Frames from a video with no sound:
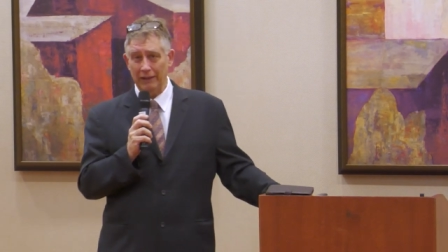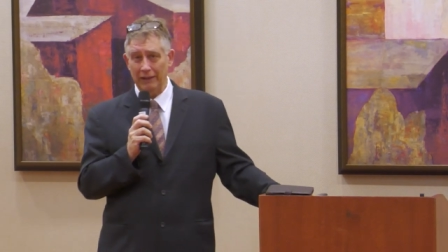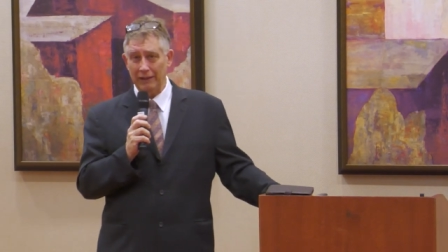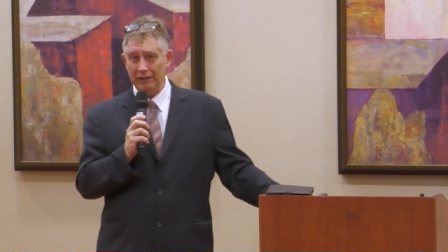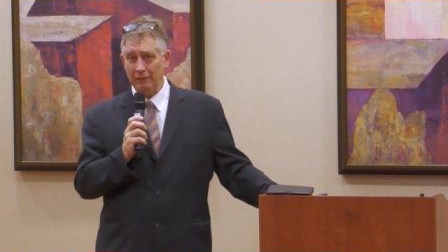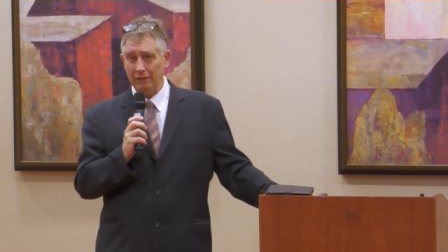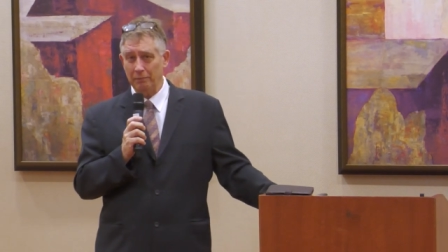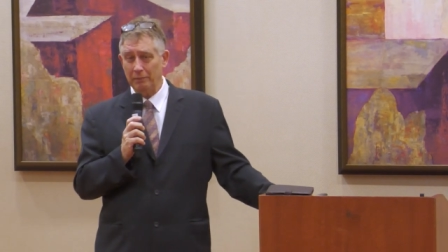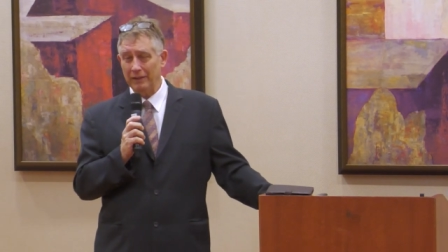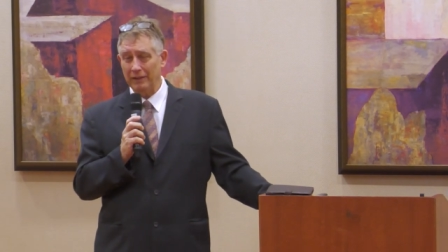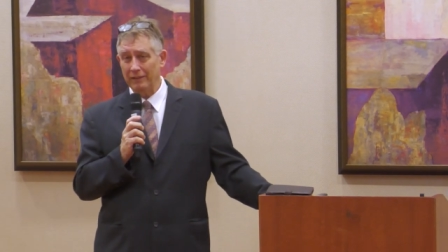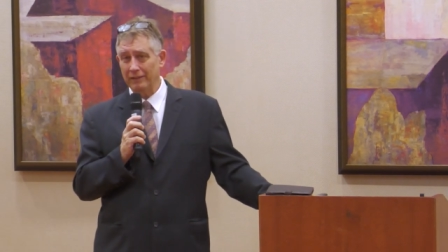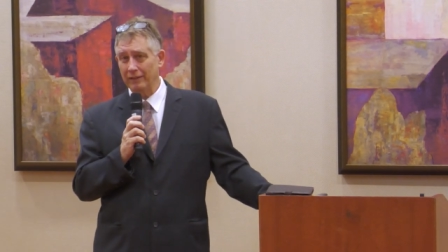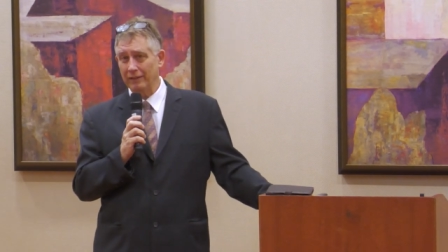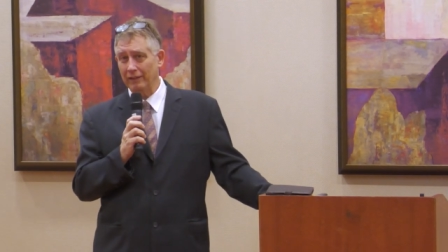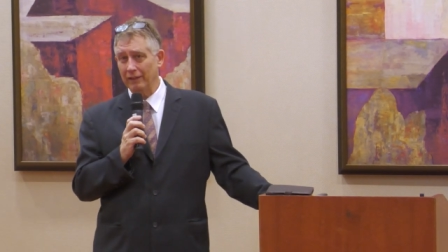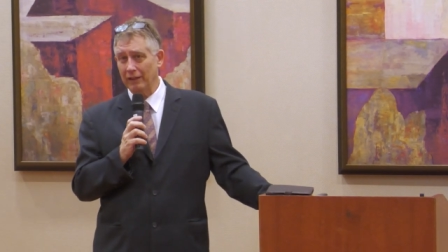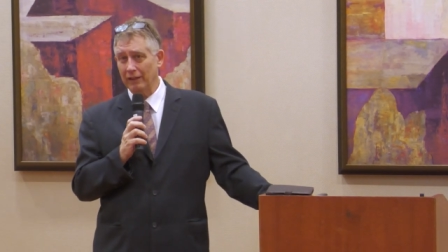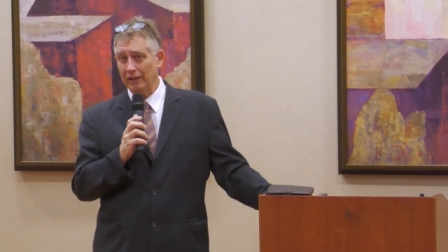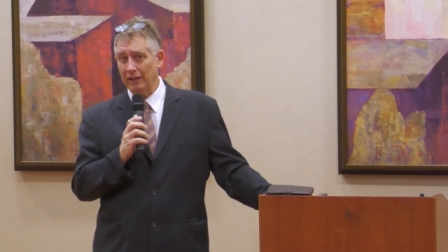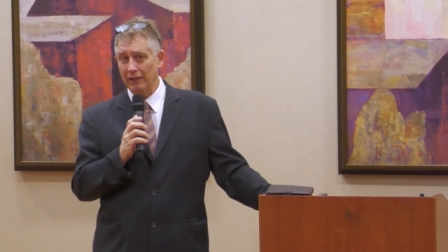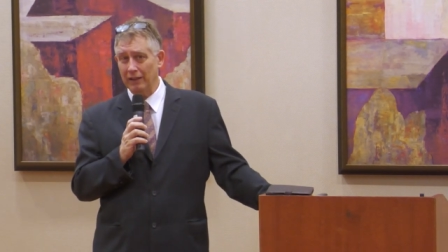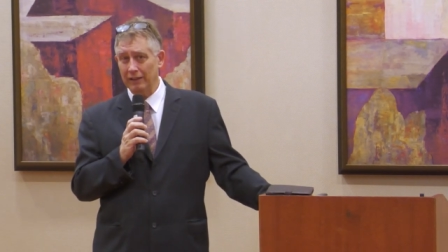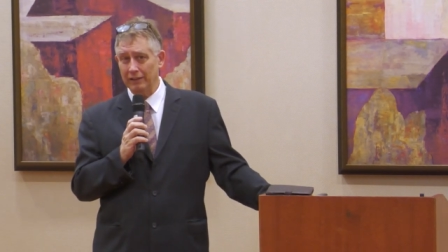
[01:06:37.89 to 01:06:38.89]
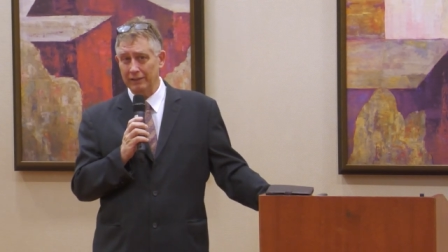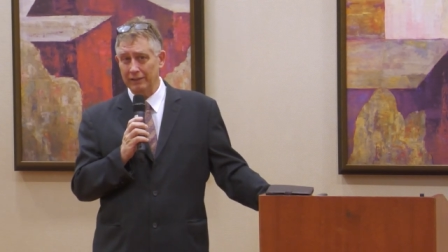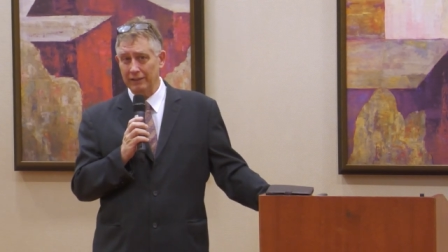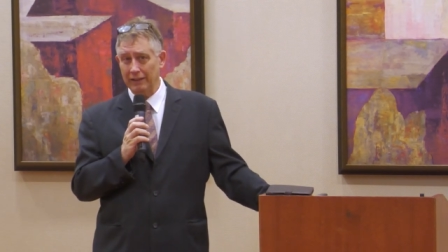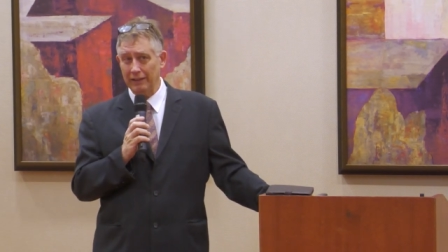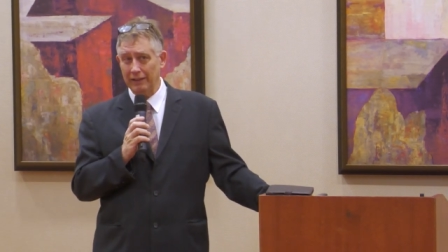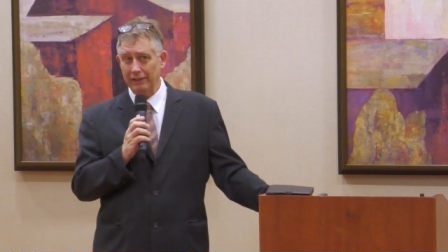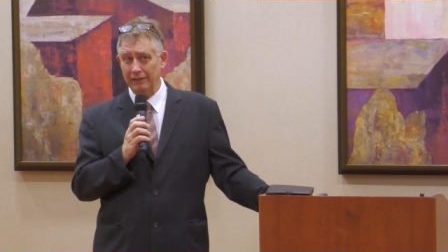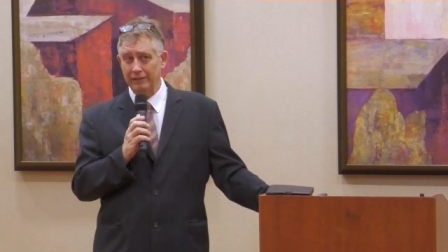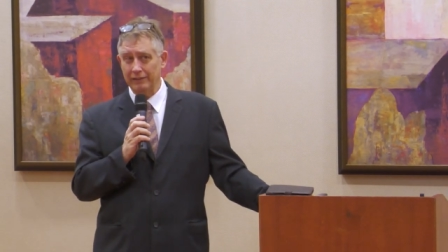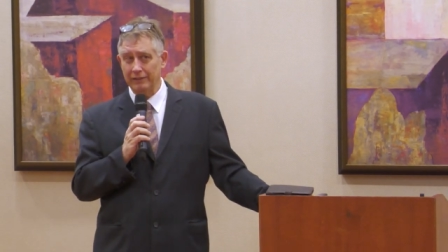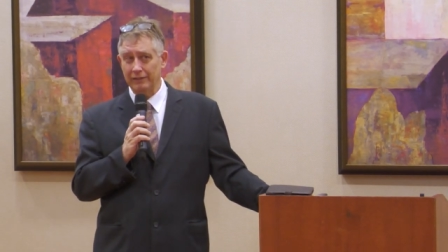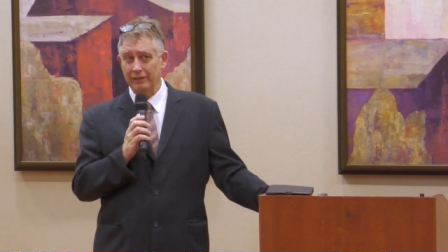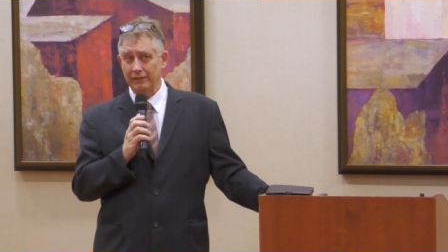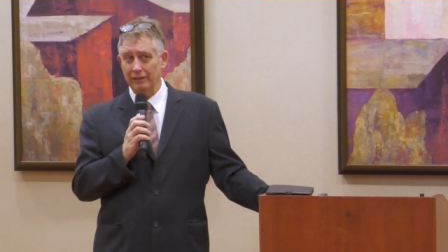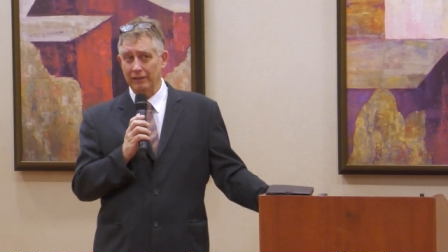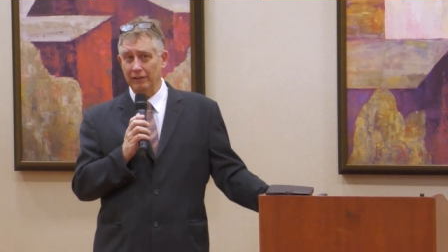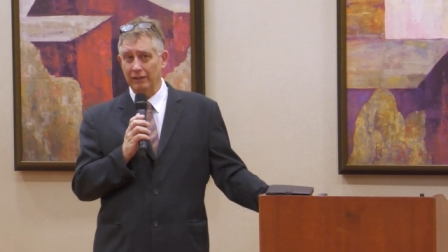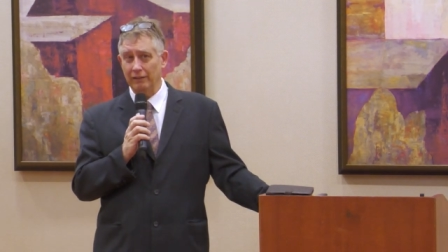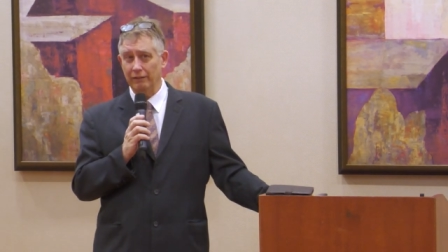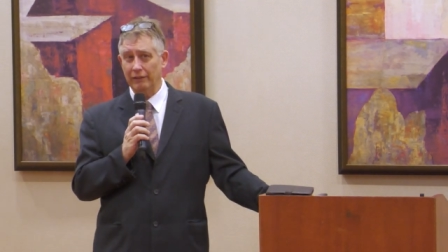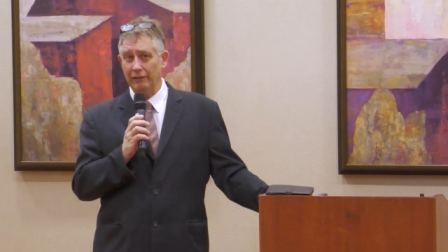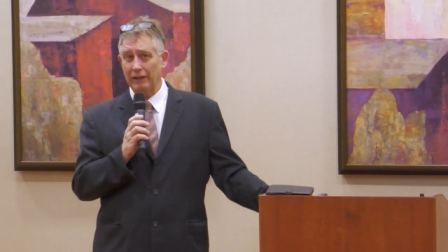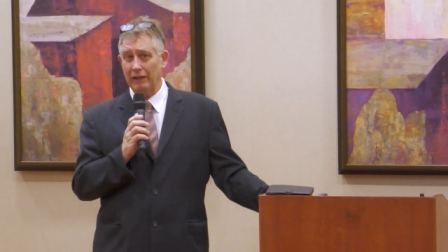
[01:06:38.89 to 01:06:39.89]
and it depends on the context
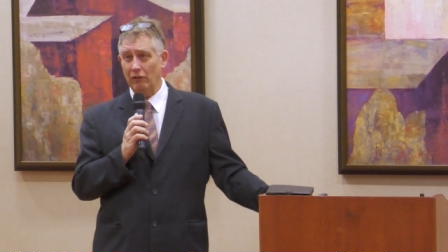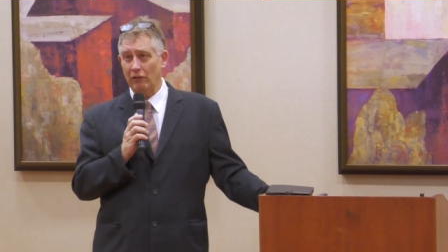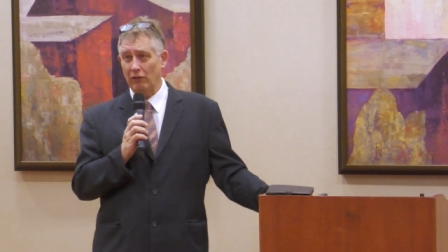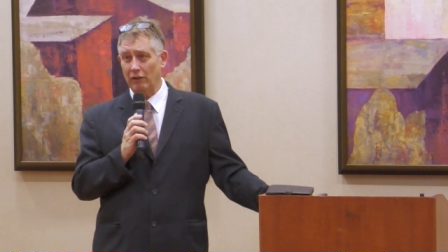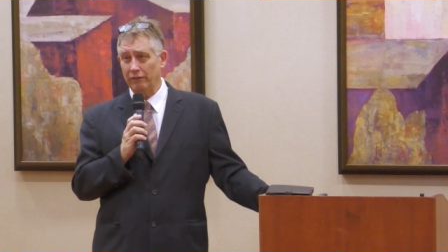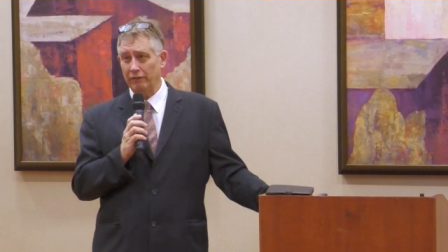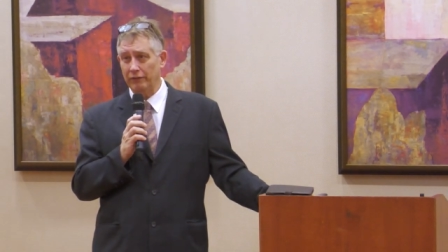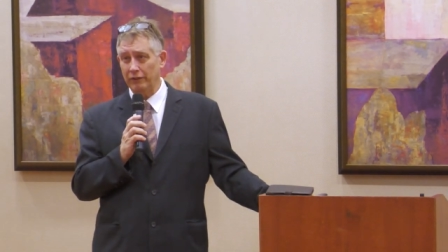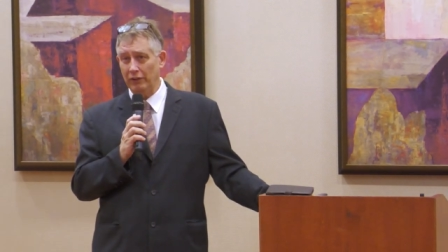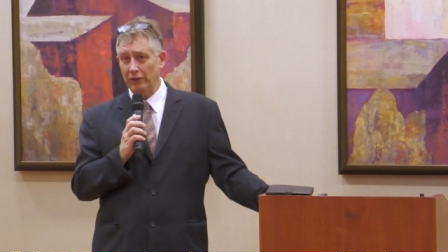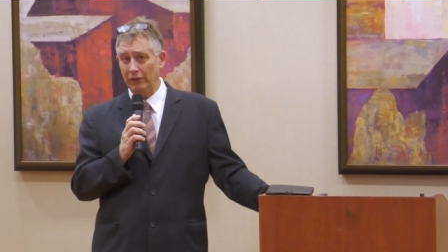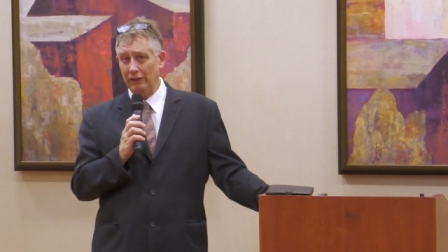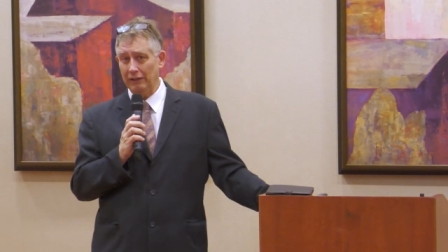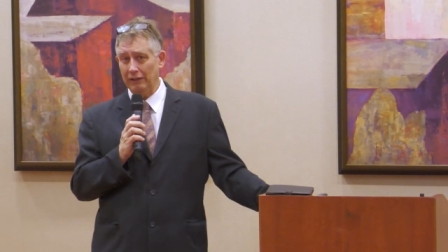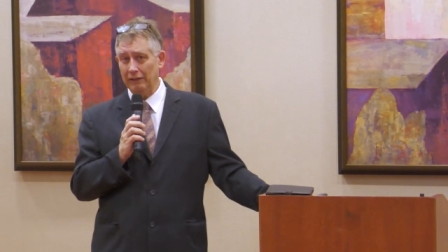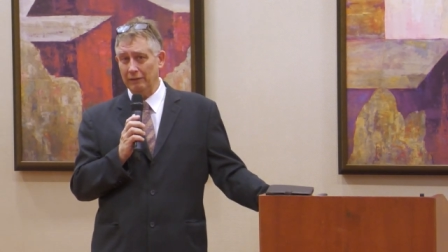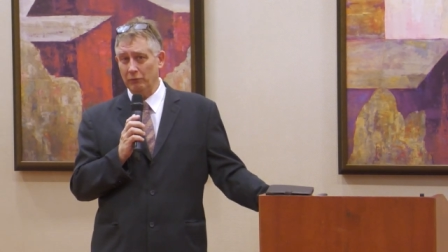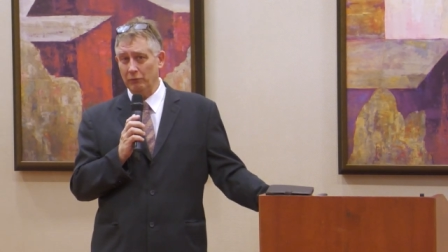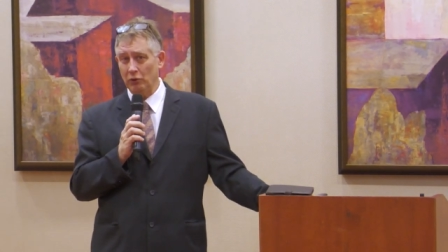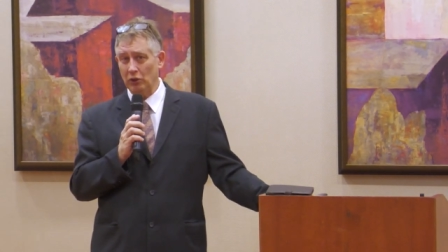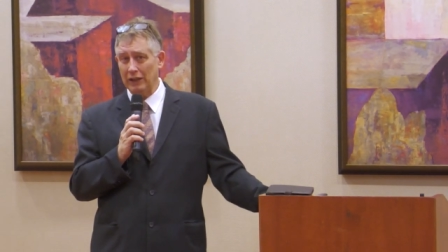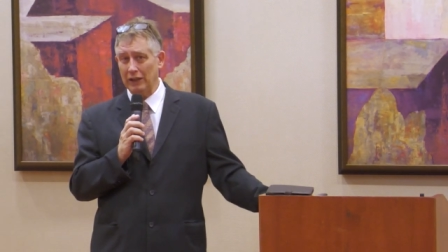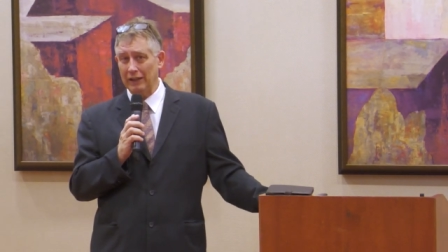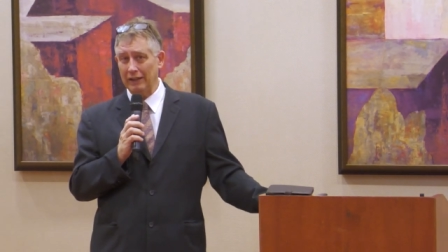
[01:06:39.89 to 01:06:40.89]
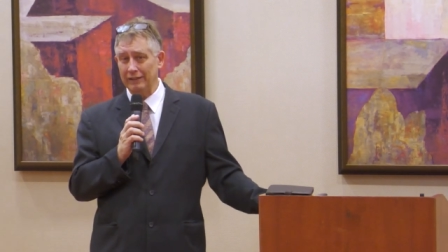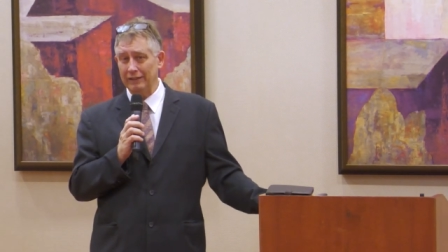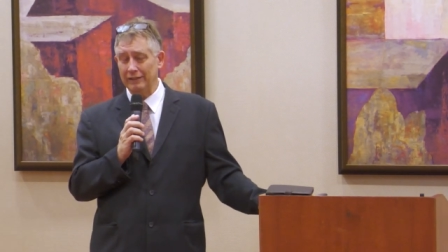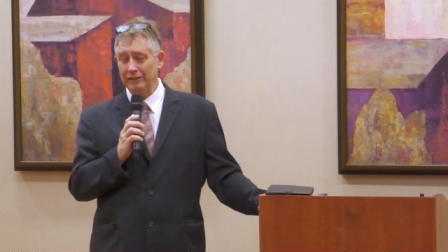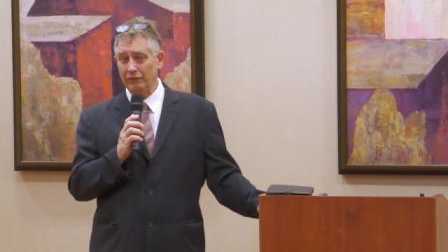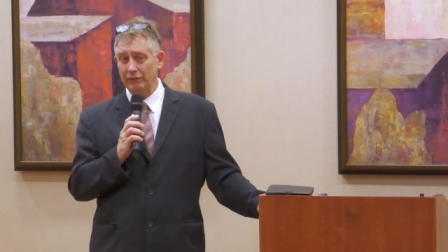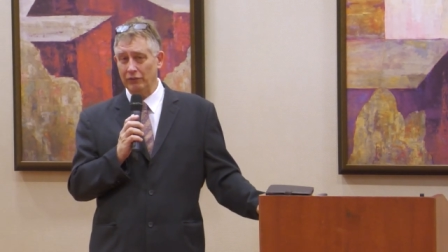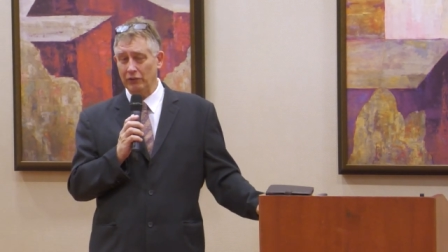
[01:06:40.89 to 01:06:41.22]
of how often you need M R Is.